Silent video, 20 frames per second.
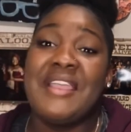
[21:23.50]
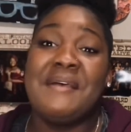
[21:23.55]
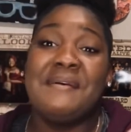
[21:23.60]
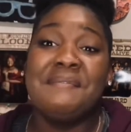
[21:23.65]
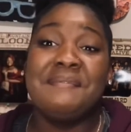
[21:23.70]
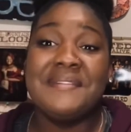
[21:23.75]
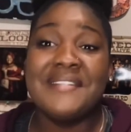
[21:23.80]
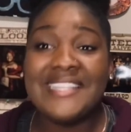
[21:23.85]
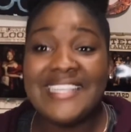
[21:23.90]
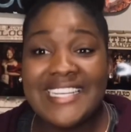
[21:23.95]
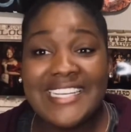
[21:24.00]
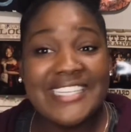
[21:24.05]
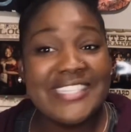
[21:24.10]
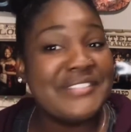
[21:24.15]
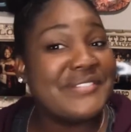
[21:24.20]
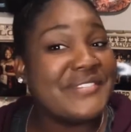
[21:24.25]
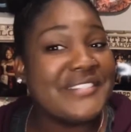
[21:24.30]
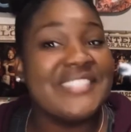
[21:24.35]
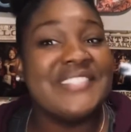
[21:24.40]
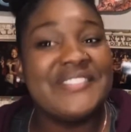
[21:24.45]
please,
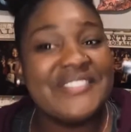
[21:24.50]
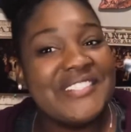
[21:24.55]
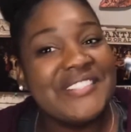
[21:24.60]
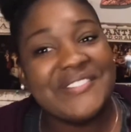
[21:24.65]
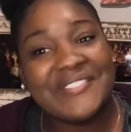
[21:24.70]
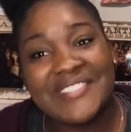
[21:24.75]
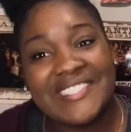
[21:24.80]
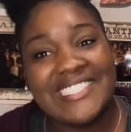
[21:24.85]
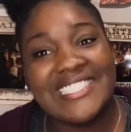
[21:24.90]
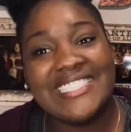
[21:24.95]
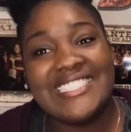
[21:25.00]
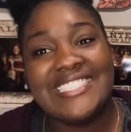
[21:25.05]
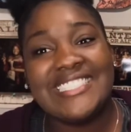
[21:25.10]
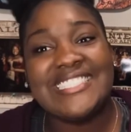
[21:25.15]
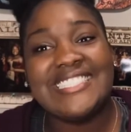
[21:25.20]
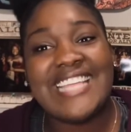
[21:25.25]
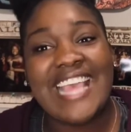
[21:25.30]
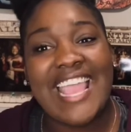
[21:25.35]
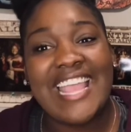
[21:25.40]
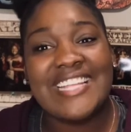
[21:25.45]
please, please, please
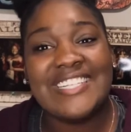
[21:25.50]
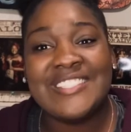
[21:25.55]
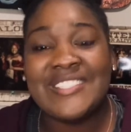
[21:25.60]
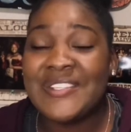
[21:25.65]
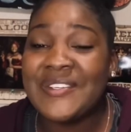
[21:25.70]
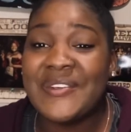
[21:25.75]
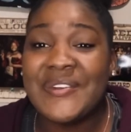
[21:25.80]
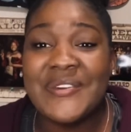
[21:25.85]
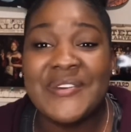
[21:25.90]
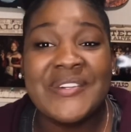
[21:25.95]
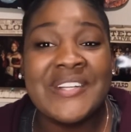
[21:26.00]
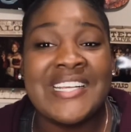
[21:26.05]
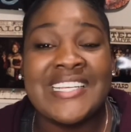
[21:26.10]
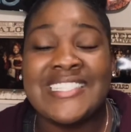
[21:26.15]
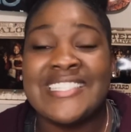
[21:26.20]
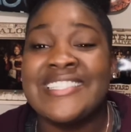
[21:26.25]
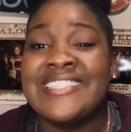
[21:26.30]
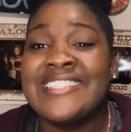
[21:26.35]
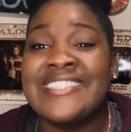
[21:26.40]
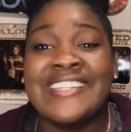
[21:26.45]
stay tuned, because
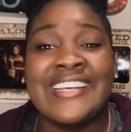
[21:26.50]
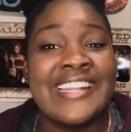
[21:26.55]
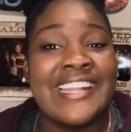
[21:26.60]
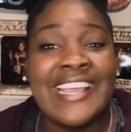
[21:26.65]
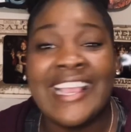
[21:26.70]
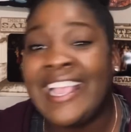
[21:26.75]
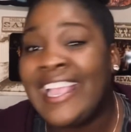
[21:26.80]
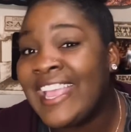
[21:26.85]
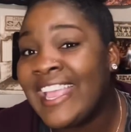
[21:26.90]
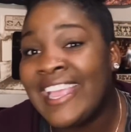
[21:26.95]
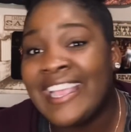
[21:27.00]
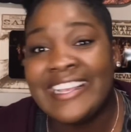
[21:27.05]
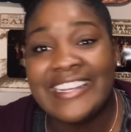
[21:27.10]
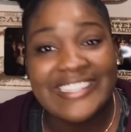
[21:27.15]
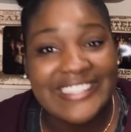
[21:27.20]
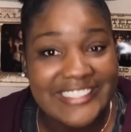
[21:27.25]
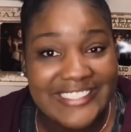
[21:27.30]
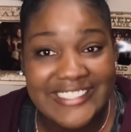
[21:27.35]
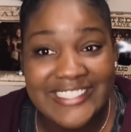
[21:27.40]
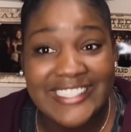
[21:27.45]
it's gonna get
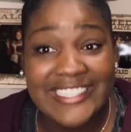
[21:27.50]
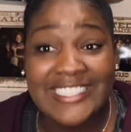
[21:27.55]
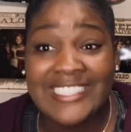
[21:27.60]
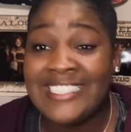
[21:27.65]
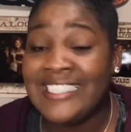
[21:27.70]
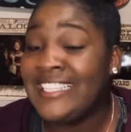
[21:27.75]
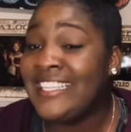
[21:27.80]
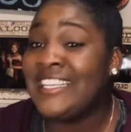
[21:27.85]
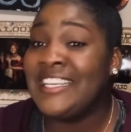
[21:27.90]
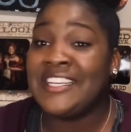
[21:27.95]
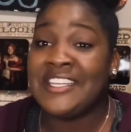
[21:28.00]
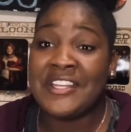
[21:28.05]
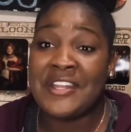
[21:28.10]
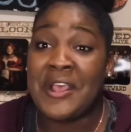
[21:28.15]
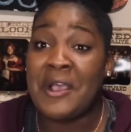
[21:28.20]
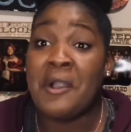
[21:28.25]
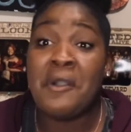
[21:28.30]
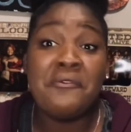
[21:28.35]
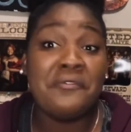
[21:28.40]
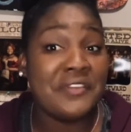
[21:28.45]
good. You know,
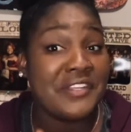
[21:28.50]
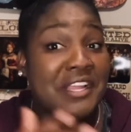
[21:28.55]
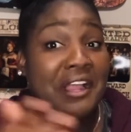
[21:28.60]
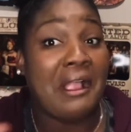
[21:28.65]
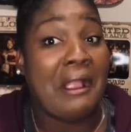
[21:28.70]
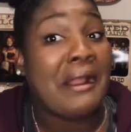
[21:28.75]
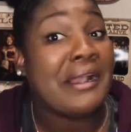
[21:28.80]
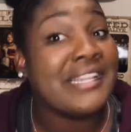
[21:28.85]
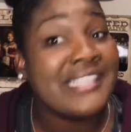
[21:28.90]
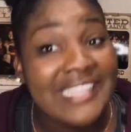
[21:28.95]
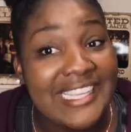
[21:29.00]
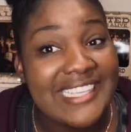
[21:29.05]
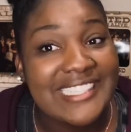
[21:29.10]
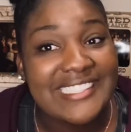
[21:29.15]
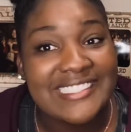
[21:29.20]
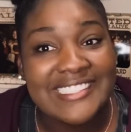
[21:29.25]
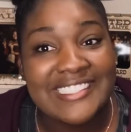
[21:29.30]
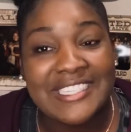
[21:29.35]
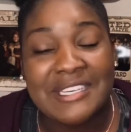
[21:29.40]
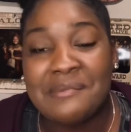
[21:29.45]
hopefully I already think it's
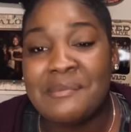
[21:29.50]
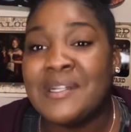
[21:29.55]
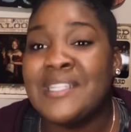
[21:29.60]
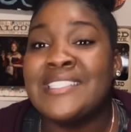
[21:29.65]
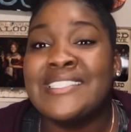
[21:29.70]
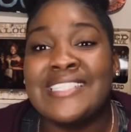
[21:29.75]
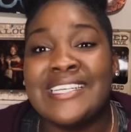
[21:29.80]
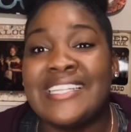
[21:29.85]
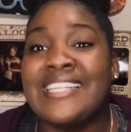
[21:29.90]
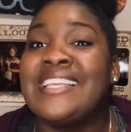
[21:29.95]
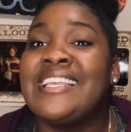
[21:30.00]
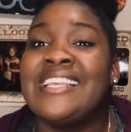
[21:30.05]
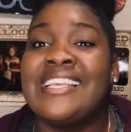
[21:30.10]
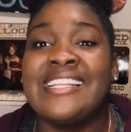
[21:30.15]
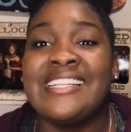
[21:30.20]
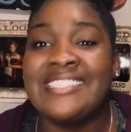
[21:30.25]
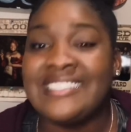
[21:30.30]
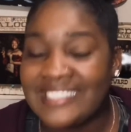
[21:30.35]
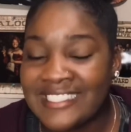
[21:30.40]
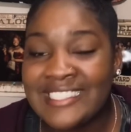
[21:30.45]
good, but it's gonna get
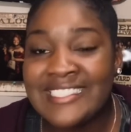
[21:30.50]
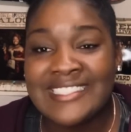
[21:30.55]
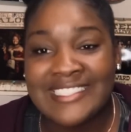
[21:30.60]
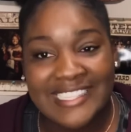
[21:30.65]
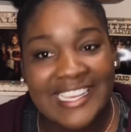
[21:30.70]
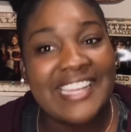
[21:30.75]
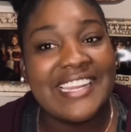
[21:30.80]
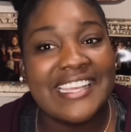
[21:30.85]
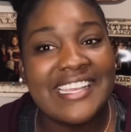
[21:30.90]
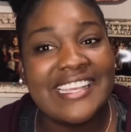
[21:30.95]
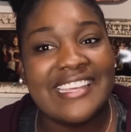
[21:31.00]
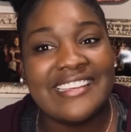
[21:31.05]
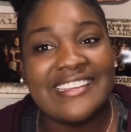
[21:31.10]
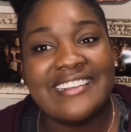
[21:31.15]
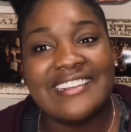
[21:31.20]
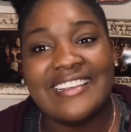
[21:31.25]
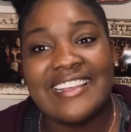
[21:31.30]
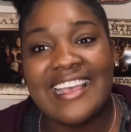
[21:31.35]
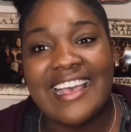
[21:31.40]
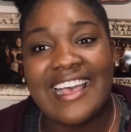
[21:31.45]

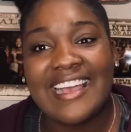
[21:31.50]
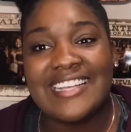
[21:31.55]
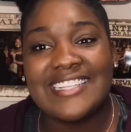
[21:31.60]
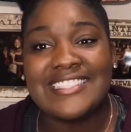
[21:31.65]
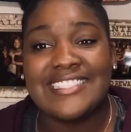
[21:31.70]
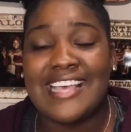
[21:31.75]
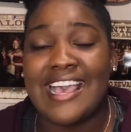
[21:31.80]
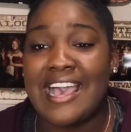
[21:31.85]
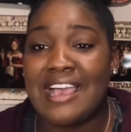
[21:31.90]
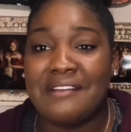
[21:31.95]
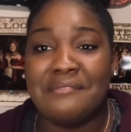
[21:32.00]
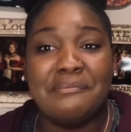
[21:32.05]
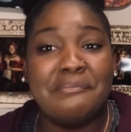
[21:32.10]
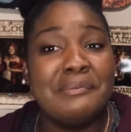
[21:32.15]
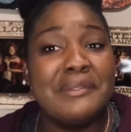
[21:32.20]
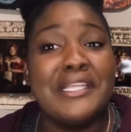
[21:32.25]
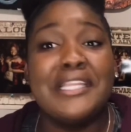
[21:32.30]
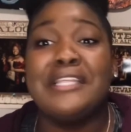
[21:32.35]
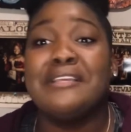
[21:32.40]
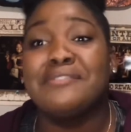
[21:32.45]
good, guys. I have
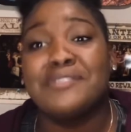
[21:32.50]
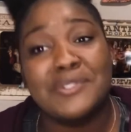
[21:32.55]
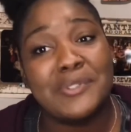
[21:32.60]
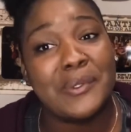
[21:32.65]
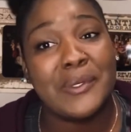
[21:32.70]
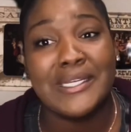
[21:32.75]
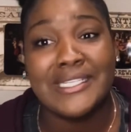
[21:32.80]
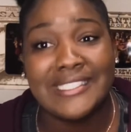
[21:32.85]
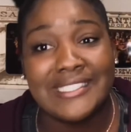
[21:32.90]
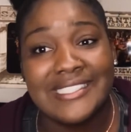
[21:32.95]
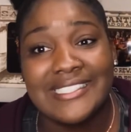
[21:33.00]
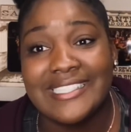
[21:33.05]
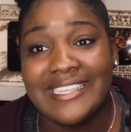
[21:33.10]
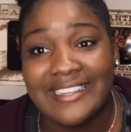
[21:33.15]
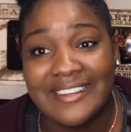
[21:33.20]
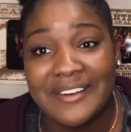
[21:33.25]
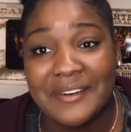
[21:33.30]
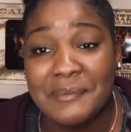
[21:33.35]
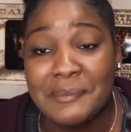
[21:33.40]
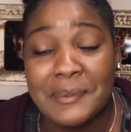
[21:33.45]
plenty of stories to
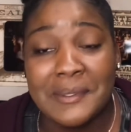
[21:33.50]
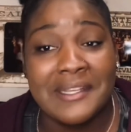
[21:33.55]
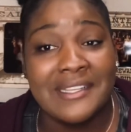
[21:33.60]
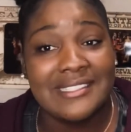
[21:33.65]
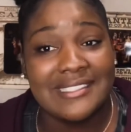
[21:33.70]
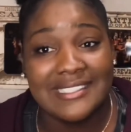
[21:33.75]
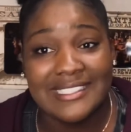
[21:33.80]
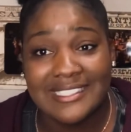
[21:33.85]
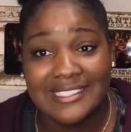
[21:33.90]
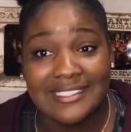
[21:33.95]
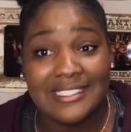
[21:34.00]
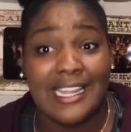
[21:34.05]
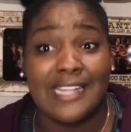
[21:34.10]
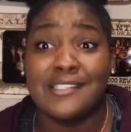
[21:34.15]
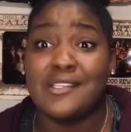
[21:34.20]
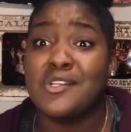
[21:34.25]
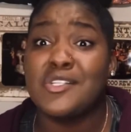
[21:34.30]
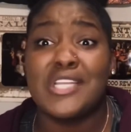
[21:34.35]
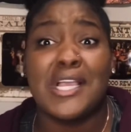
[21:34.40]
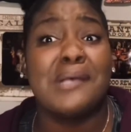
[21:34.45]
tell, because listen, I
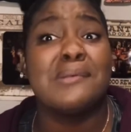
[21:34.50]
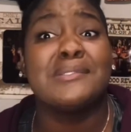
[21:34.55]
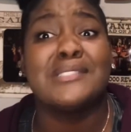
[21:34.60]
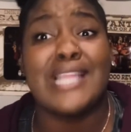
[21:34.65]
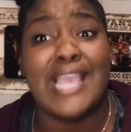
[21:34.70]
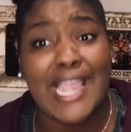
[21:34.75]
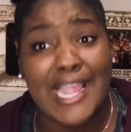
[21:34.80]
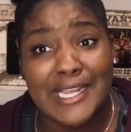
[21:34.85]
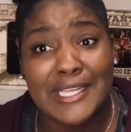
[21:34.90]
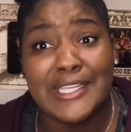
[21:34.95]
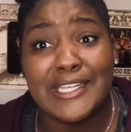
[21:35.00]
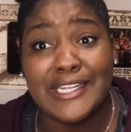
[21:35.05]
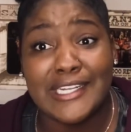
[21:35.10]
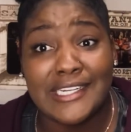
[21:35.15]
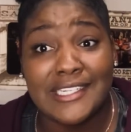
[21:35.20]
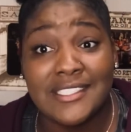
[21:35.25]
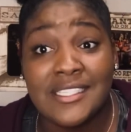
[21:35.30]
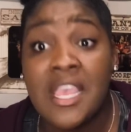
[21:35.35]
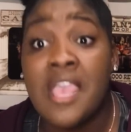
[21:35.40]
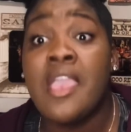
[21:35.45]
told y'all it was 9
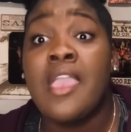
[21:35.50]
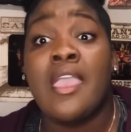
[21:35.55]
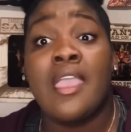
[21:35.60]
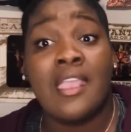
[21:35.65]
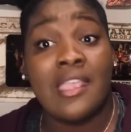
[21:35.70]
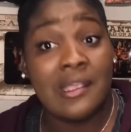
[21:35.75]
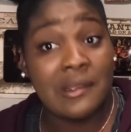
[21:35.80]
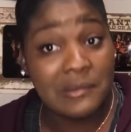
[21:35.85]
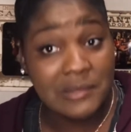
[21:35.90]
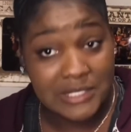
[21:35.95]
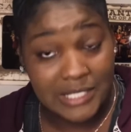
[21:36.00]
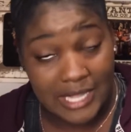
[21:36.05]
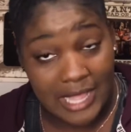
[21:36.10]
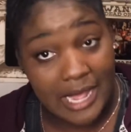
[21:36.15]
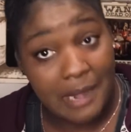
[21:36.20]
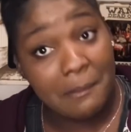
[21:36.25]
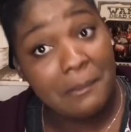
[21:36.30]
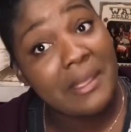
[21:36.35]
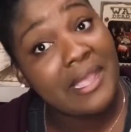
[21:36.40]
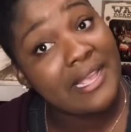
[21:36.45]
years. It was a lot of
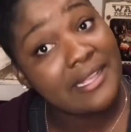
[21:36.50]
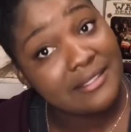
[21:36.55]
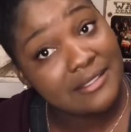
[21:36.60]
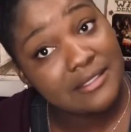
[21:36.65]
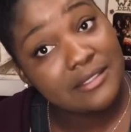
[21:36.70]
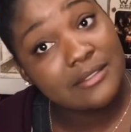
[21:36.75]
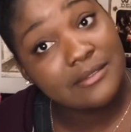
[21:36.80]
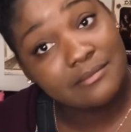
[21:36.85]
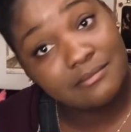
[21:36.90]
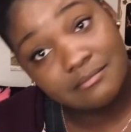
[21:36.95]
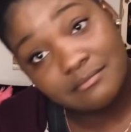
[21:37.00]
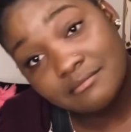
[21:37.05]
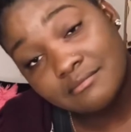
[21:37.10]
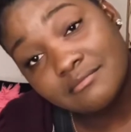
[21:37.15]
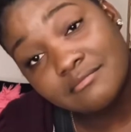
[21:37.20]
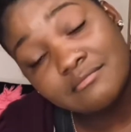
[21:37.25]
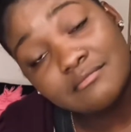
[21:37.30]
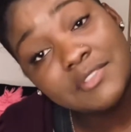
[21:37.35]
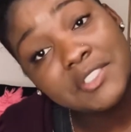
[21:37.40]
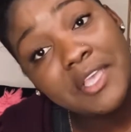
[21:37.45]
mess.
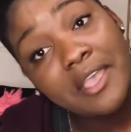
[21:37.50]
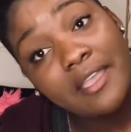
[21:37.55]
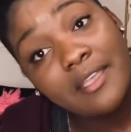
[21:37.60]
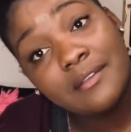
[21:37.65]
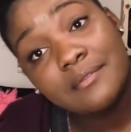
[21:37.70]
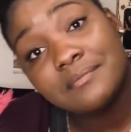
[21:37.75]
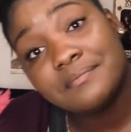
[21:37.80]
Okay.